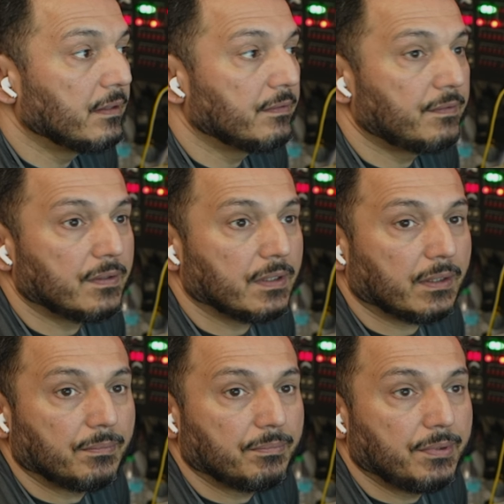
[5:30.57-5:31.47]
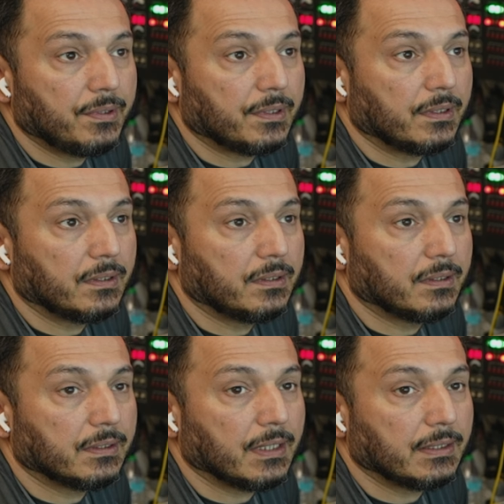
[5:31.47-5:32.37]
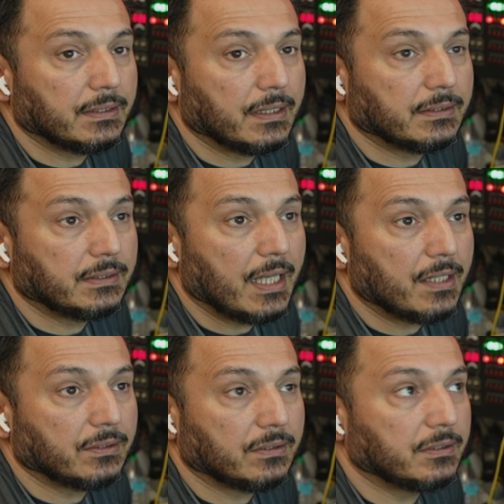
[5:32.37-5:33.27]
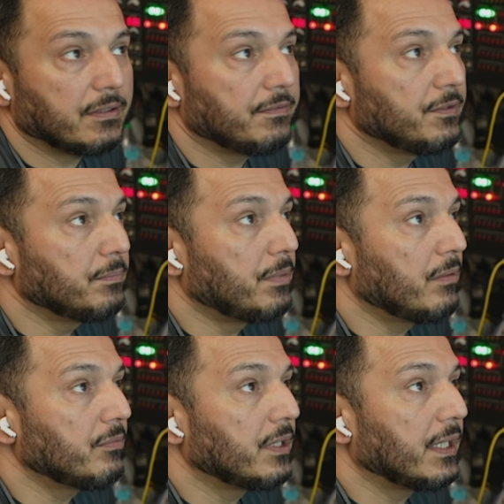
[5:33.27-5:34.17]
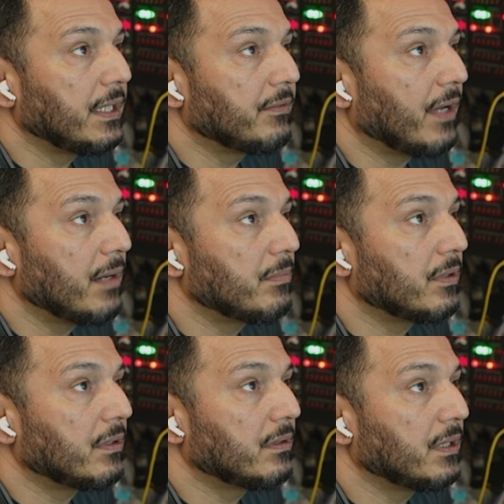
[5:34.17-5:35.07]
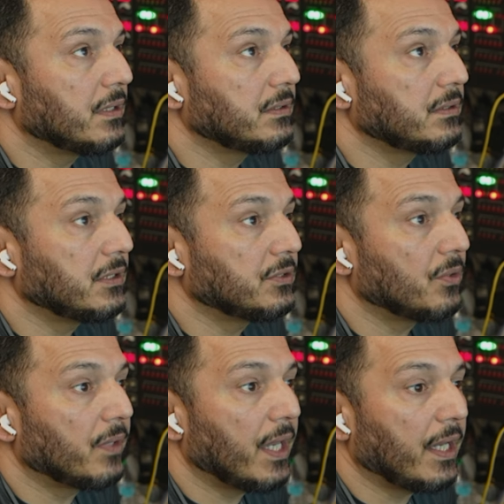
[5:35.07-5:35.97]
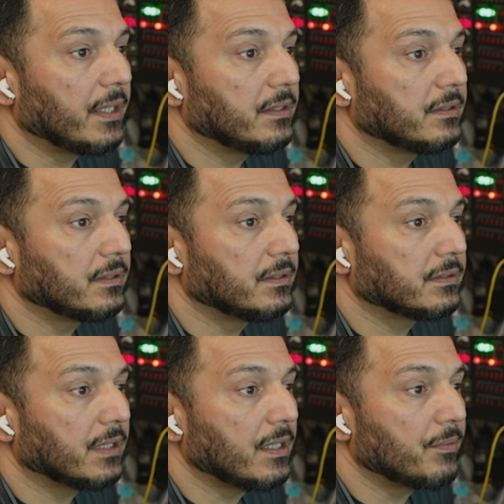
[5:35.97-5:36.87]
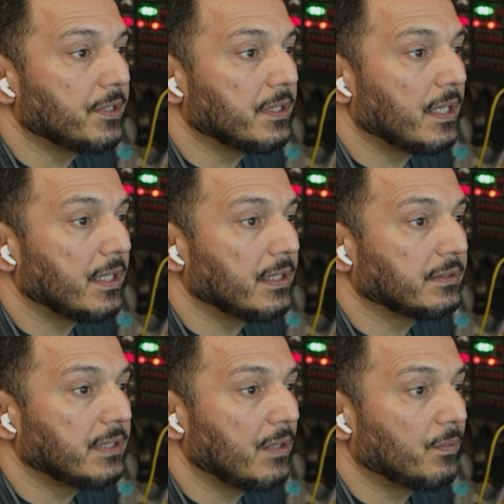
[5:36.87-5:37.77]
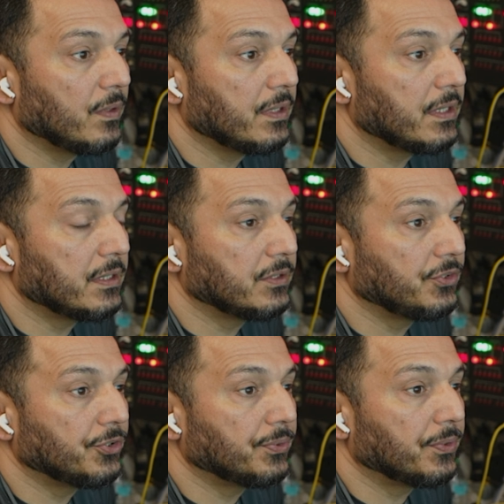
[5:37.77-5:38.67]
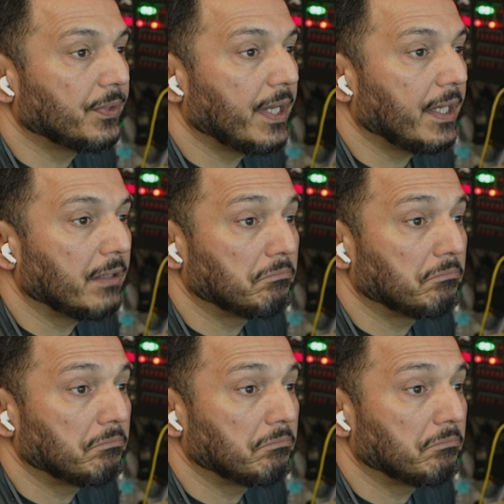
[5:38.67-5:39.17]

For the computer, it looked like the status on the fuel pump relay driver is okay. Kind of weird that it's not working and it's showing okay.